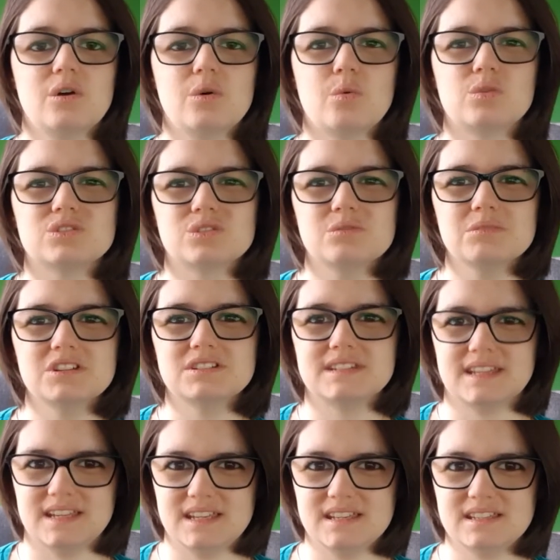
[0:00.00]
was almost
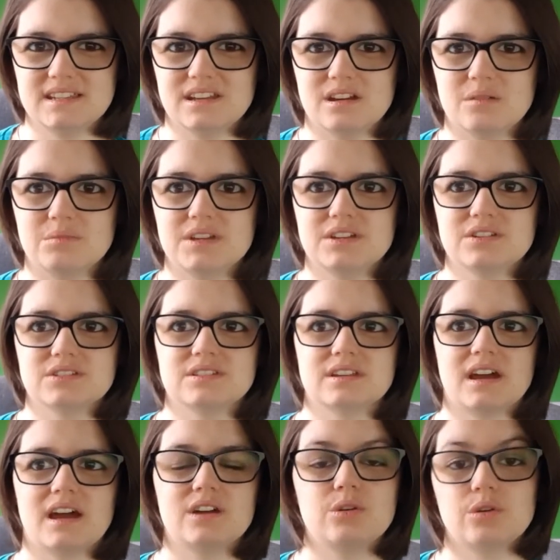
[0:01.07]
easier because
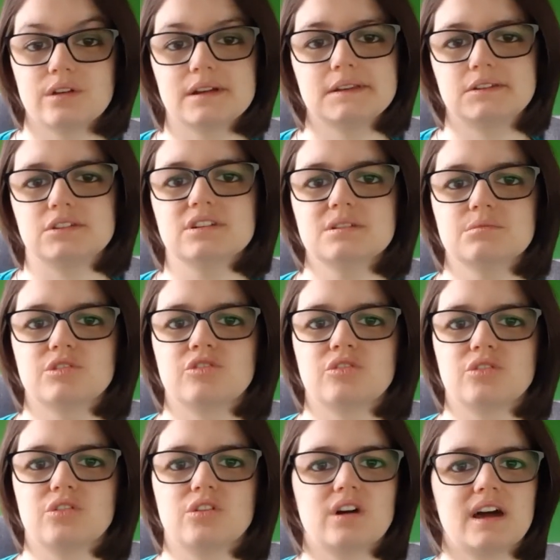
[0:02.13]
I'd already done it
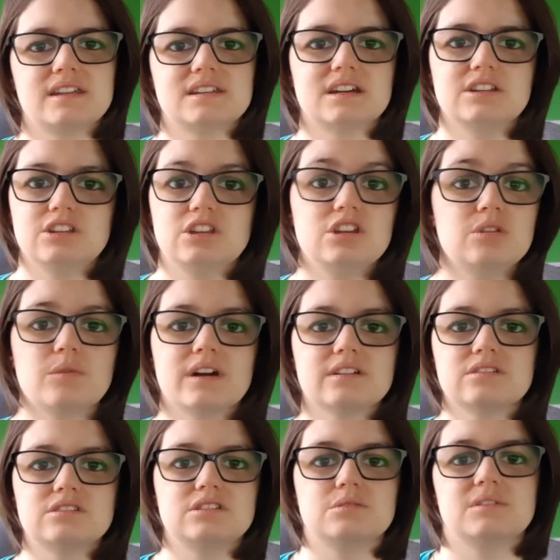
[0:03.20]
before and I knew I
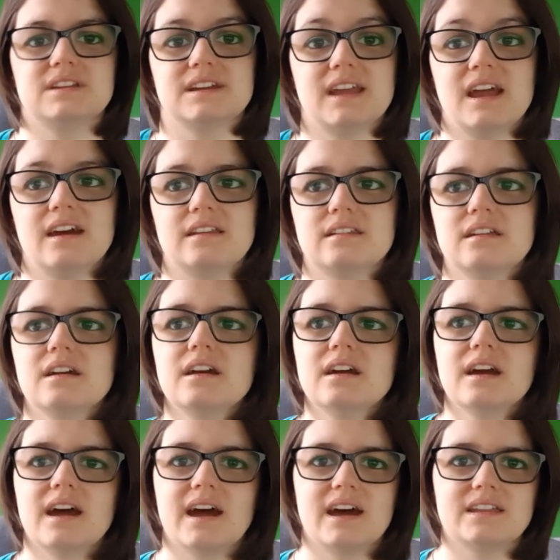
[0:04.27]
could do it again.
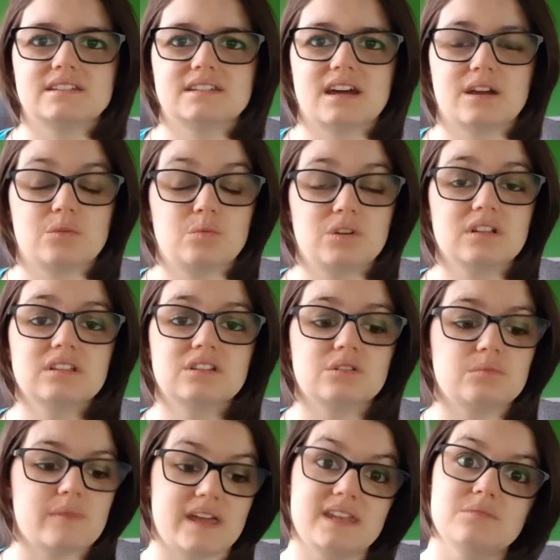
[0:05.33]
And I will
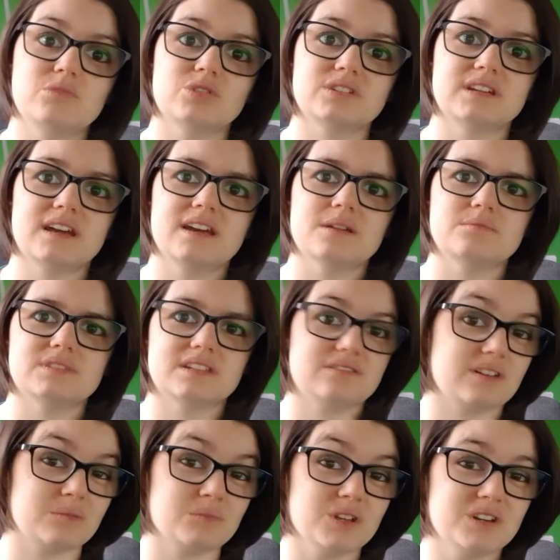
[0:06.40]
do many more times if
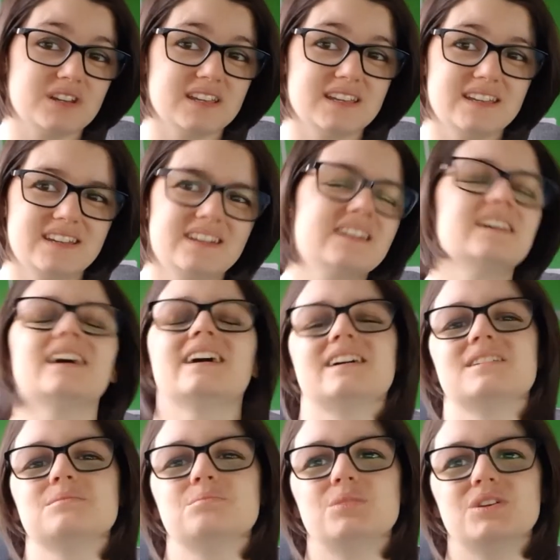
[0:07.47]
I'm lucky.
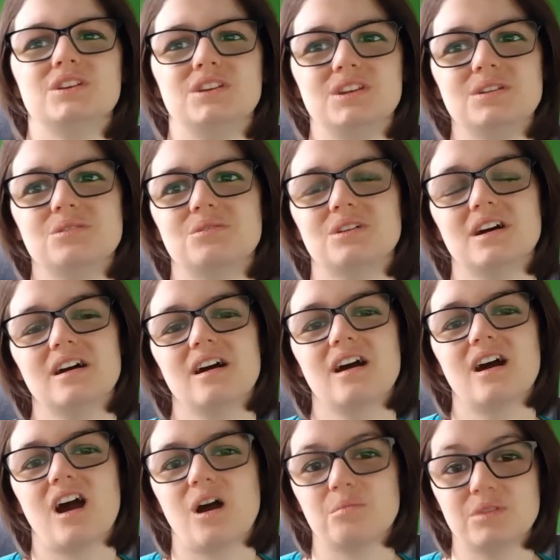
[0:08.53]
But you
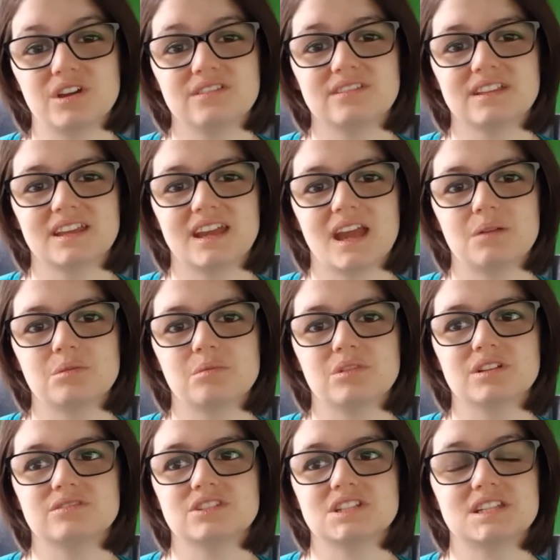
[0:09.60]
are perfectly capable
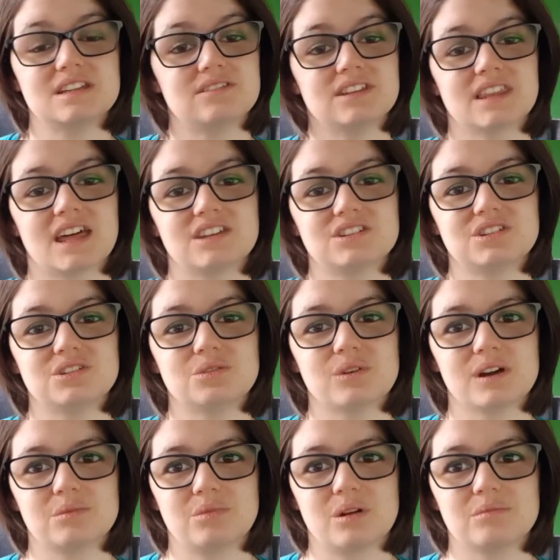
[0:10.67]
of achieving that too,
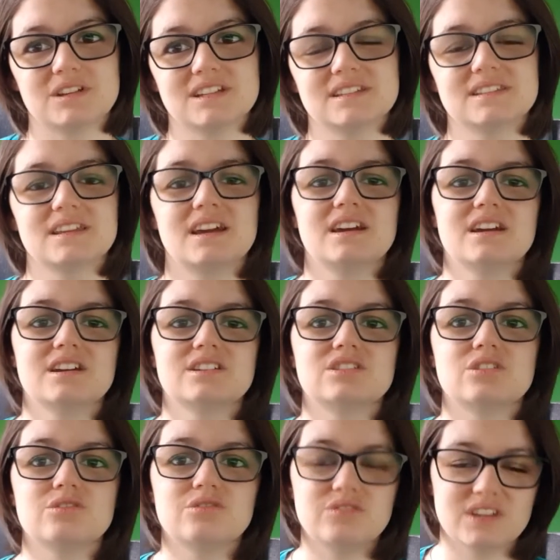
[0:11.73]
I promise.
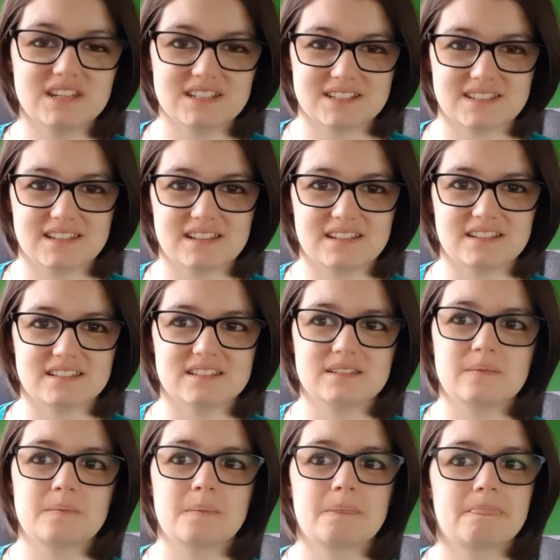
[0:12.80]
So finish things,
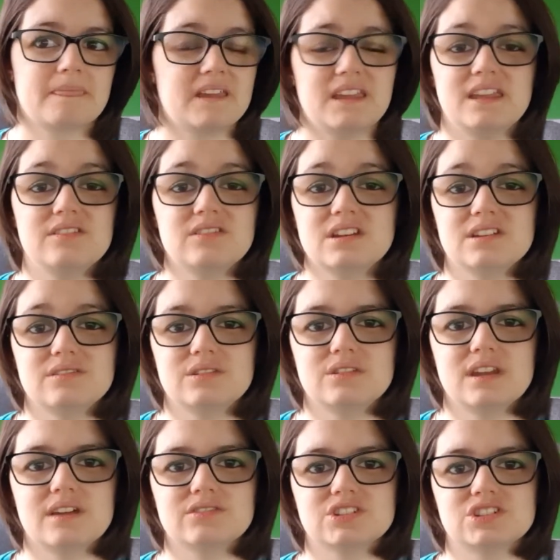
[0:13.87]
even if you
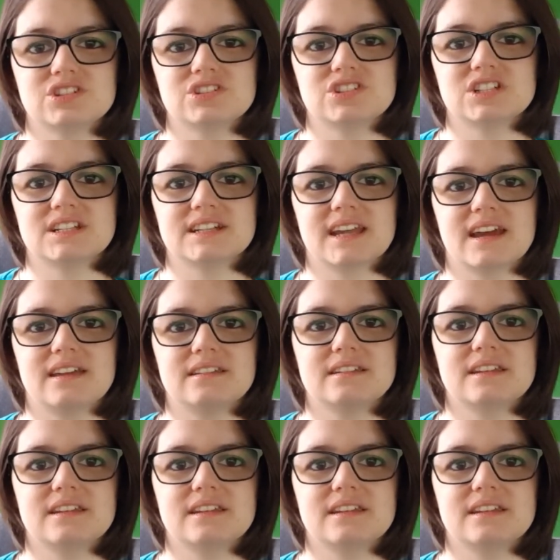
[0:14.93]
never touch it again